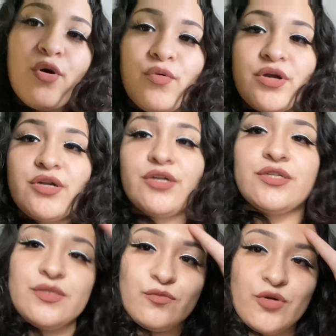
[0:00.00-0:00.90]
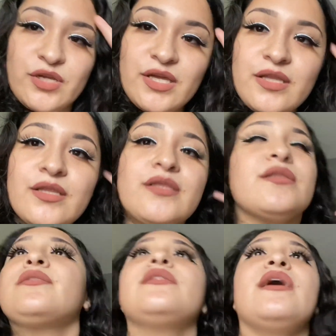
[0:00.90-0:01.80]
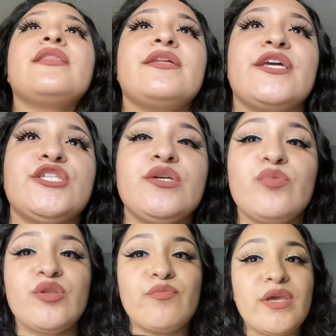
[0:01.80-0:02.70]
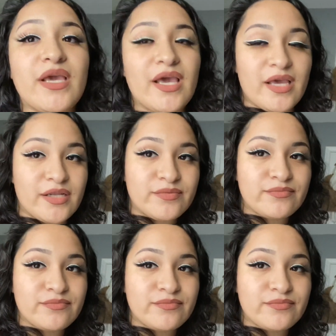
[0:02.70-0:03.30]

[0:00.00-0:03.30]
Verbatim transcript: coworkers working at the night shift with me and